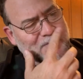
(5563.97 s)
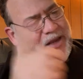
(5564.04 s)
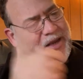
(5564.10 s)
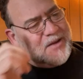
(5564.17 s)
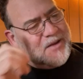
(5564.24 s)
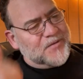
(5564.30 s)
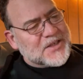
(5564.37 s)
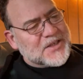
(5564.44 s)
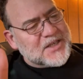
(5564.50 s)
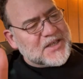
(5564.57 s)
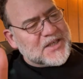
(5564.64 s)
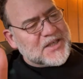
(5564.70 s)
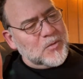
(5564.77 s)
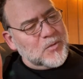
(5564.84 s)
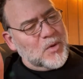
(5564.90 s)

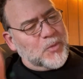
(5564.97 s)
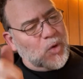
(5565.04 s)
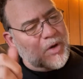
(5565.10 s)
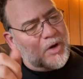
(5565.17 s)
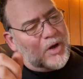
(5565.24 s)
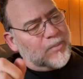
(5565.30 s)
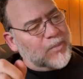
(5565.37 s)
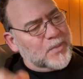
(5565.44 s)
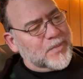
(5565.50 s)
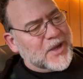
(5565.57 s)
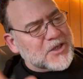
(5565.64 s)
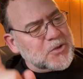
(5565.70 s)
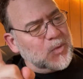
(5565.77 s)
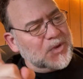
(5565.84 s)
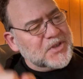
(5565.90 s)
Investigate and report on
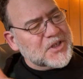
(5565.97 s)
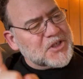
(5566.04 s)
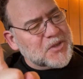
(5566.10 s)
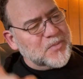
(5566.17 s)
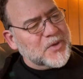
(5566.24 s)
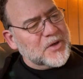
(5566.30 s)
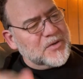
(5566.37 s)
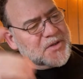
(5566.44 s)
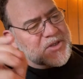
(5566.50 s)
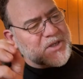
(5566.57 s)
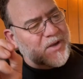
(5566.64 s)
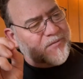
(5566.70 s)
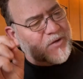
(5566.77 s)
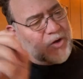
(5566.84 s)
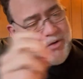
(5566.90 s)
perpetual
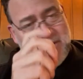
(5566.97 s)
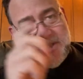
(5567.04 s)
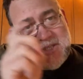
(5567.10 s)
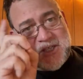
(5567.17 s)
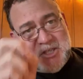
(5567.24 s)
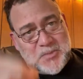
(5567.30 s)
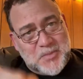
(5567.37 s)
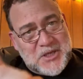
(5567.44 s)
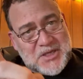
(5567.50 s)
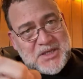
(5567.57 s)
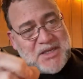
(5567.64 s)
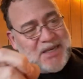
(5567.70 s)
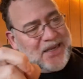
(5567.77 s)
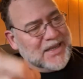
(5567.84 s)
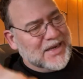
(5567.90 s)
disappearance of currency
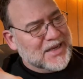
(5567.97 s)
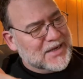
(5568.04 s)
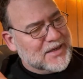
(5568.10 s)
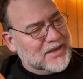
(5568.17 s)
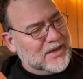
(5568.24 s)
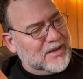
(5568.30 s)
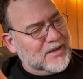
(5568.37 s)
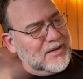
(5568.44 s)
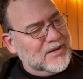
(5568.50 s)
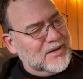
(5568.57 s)
specie in India